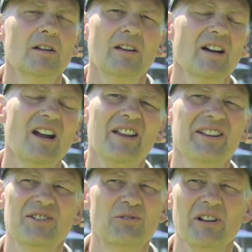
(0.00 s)
Yeah, and
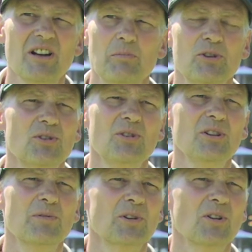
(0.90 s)
I think it's a great
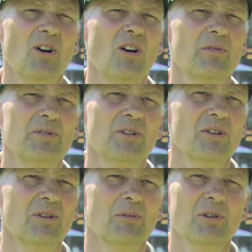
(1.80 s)
opportunity for golf to,
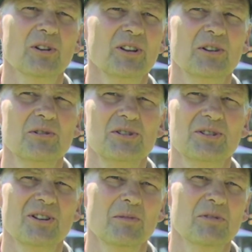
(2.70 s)
you know, to really
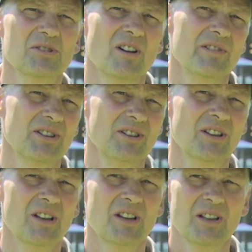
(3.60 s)
increase the numbers.
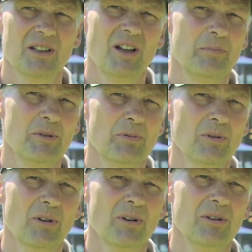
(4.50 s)
Obviously, a lot of
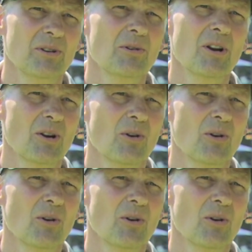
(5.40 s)
people are at